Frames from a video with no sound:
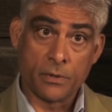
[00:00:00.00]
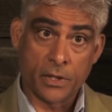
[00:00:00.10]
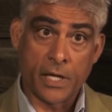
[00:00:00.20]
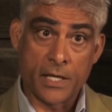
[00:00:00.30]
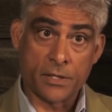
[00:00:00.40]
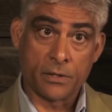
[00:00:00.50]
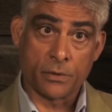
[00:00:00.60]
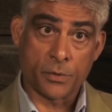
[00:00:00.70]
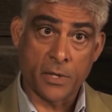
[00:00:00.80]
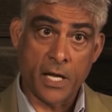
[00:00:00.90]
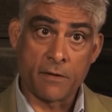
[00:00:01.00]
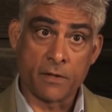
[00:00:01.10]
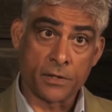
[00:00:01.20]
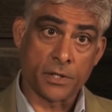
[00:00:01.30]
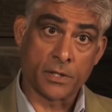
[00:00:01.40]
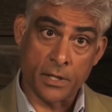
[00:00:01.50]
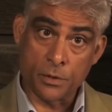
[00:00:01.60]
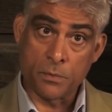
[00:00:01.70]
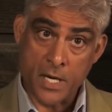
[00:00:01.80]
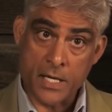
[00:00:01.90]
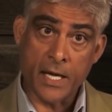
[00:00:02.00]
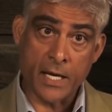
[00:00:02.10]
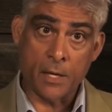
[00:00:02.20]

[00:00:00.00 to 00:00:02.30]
engage in those behaviors and then to mitigate